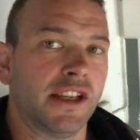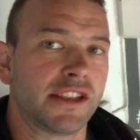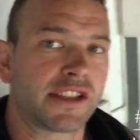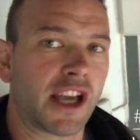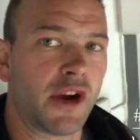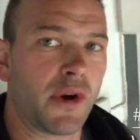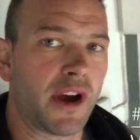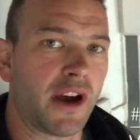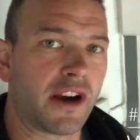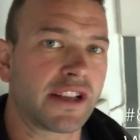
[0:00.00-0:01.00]
so
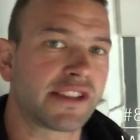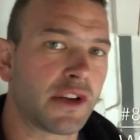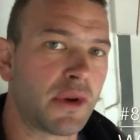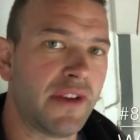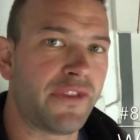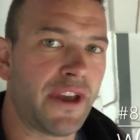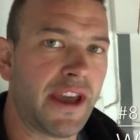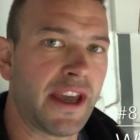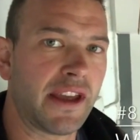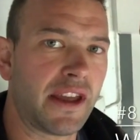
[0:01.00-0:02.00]
I can still live
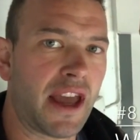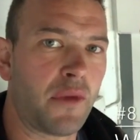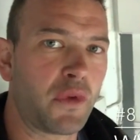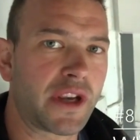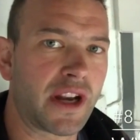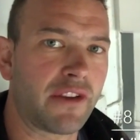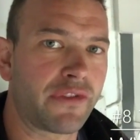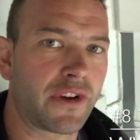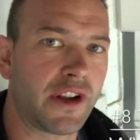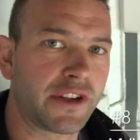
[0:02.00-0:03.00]
here and we can
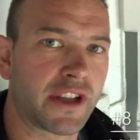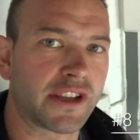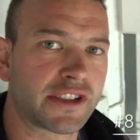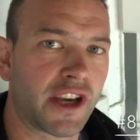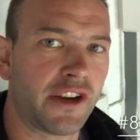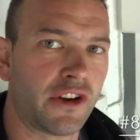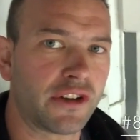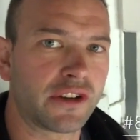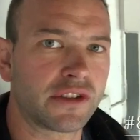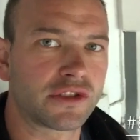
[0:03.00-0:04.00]
have a load of dust going
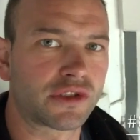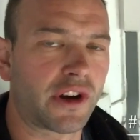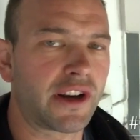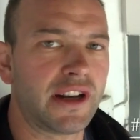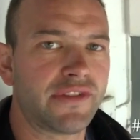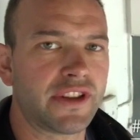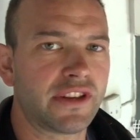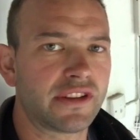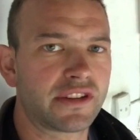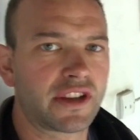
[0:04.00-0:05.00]
on. Trying to live
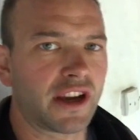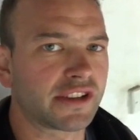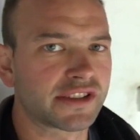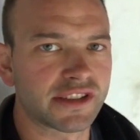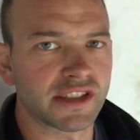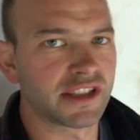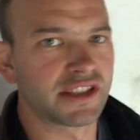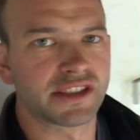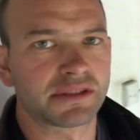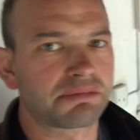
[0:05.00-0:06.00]
in dust
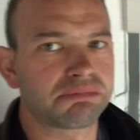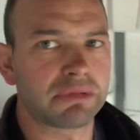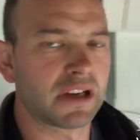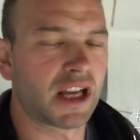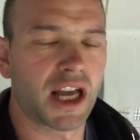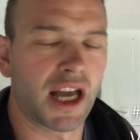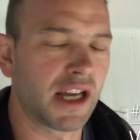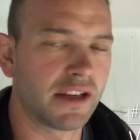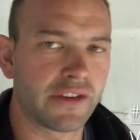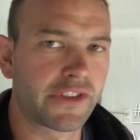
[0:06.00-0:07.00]
is,
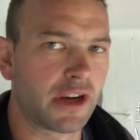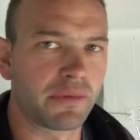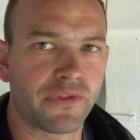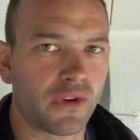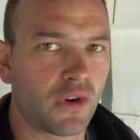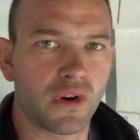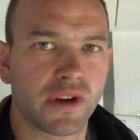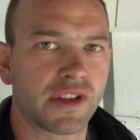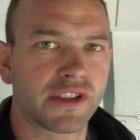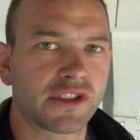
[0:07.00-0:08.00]
I've done it before,
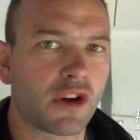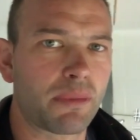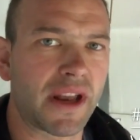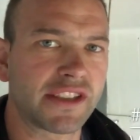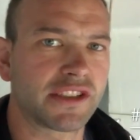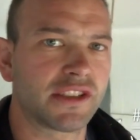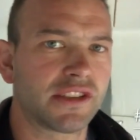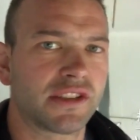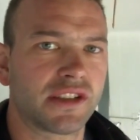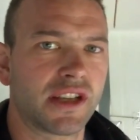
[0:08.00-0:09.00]
it's not pleasant,
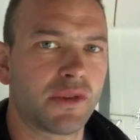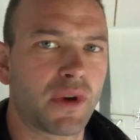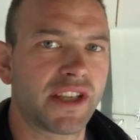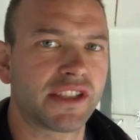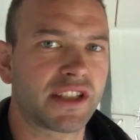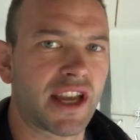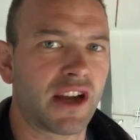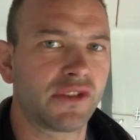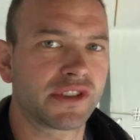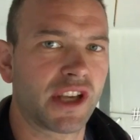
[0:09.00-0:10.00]
it wears you
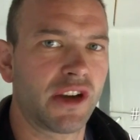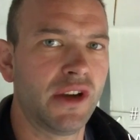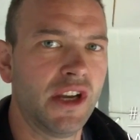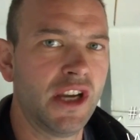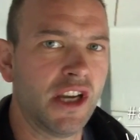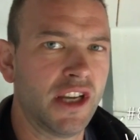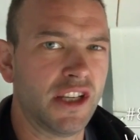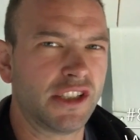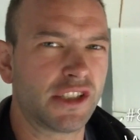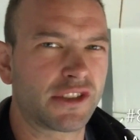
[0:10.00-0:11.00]
down, so
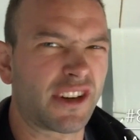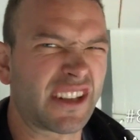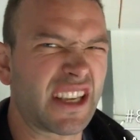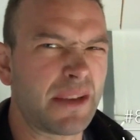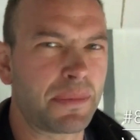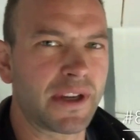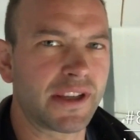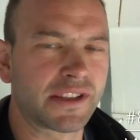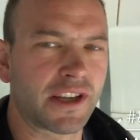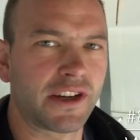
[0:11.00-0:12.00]
just trying to keep it
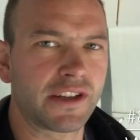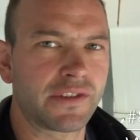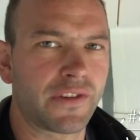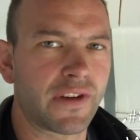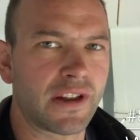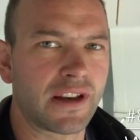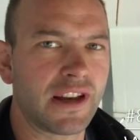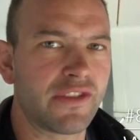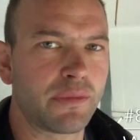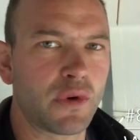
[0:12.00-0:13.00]
as kind of
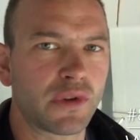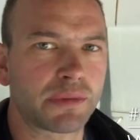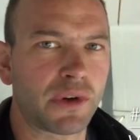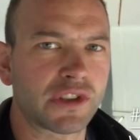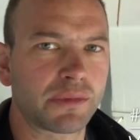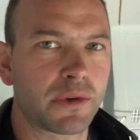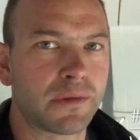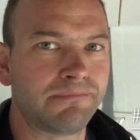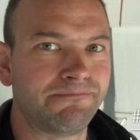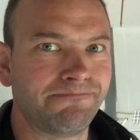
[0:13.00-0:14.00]
livable as possible.